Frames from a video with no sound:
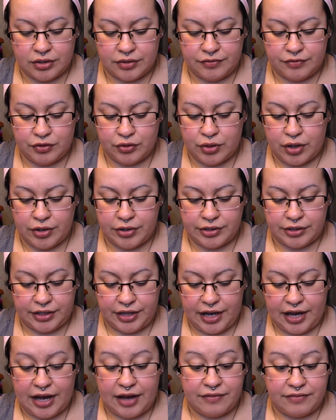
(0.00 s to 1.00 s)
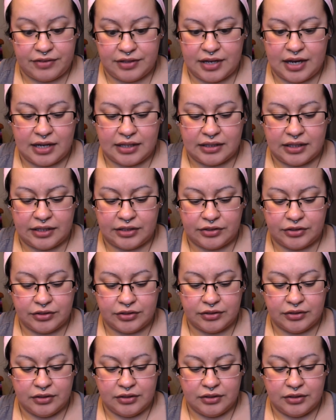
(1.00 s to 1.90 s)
if you already have the eyeliner.